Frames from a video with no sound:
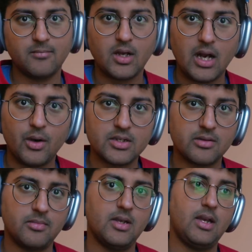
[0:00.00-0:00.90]
how
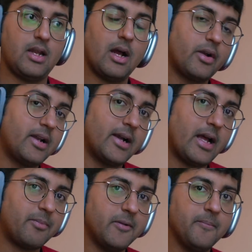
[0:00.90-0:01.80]
awesome and how did that
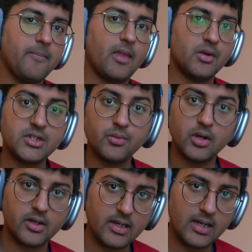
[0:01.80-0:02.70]
happen well, she
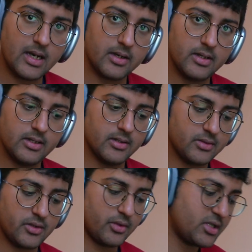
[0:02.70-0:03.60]
worked really hard in the,
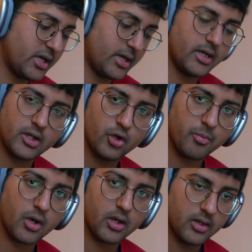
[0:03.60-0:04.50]
so she attended
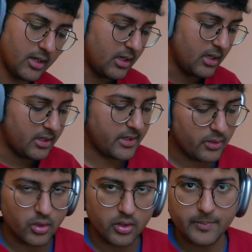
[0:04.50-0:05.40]
KubeCon,
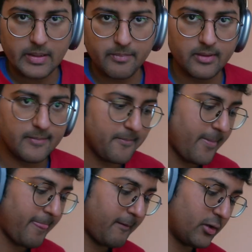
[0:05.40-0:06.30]
networked with people,
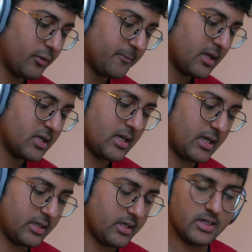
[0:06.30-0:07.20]
you know,
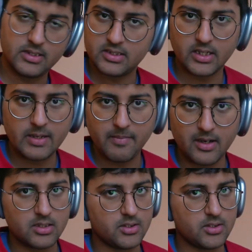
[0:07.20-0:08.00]
and then the study part.